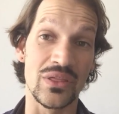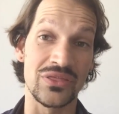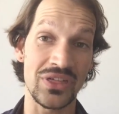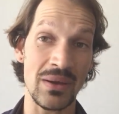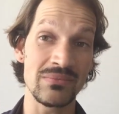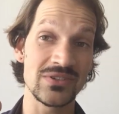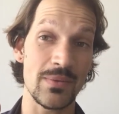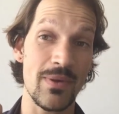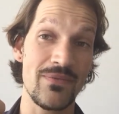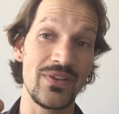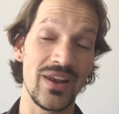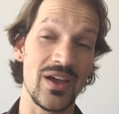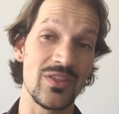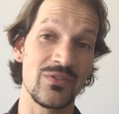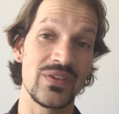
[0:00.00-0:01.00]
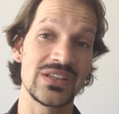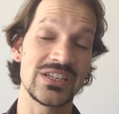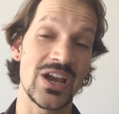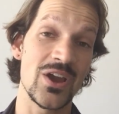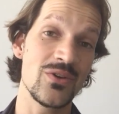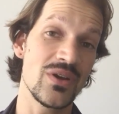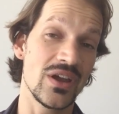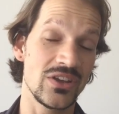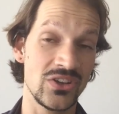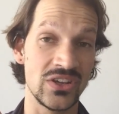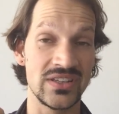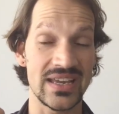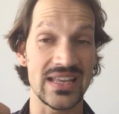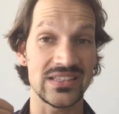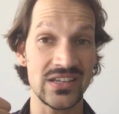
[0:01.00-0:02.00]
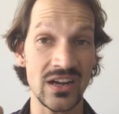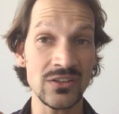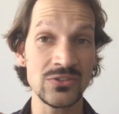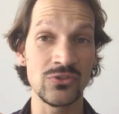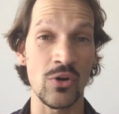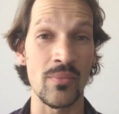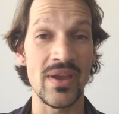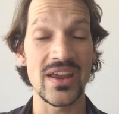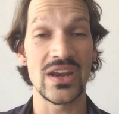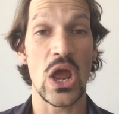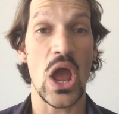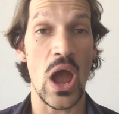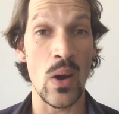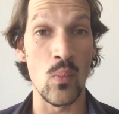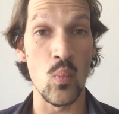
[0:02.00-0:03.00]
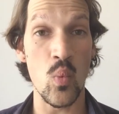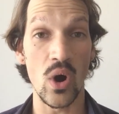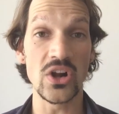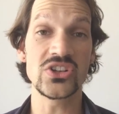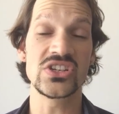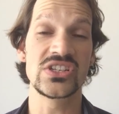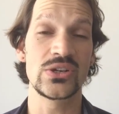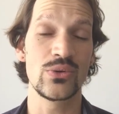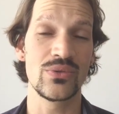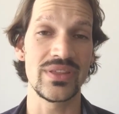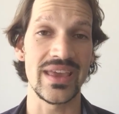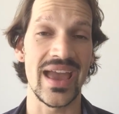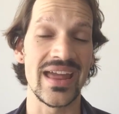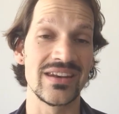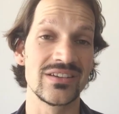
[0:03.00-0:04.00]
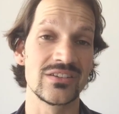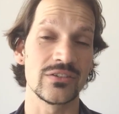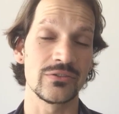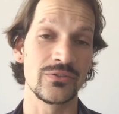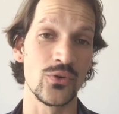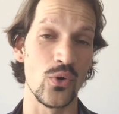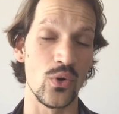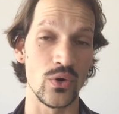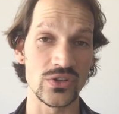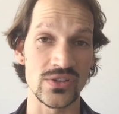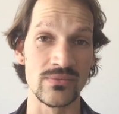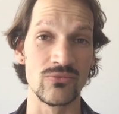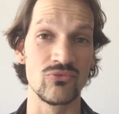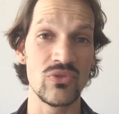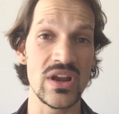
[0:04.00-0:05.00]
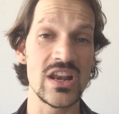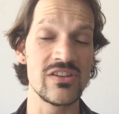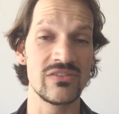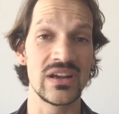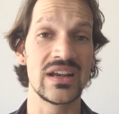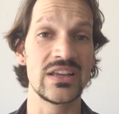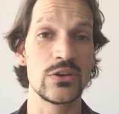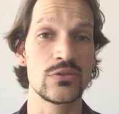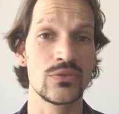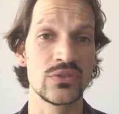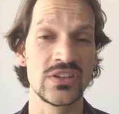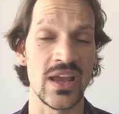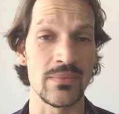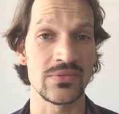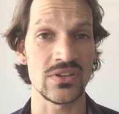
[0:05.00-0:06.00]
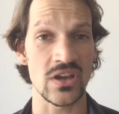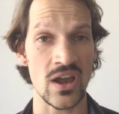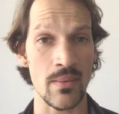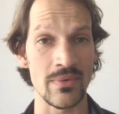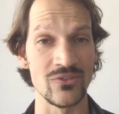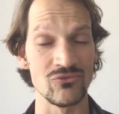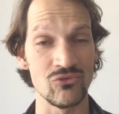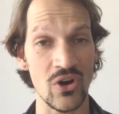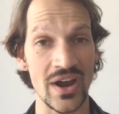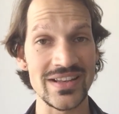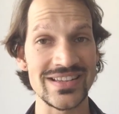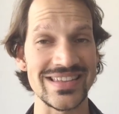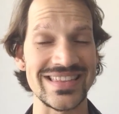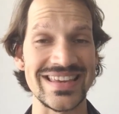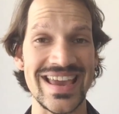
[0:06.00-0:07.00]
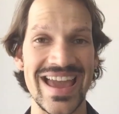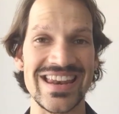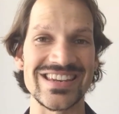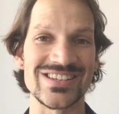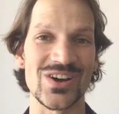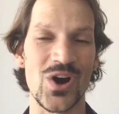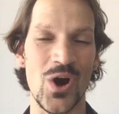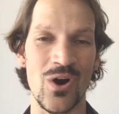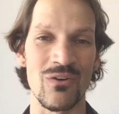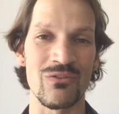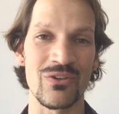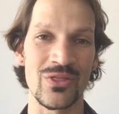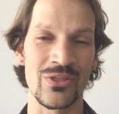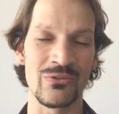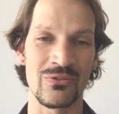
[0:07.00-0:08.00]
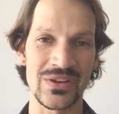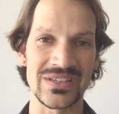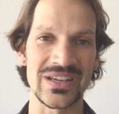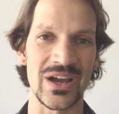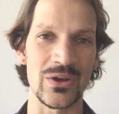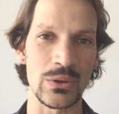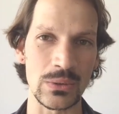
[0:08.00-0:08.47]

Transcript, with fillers: Thumbs up if you like the video, you're going to get tons from it, and watch until the end for some really, really useful tips that are coming right at the end of the video.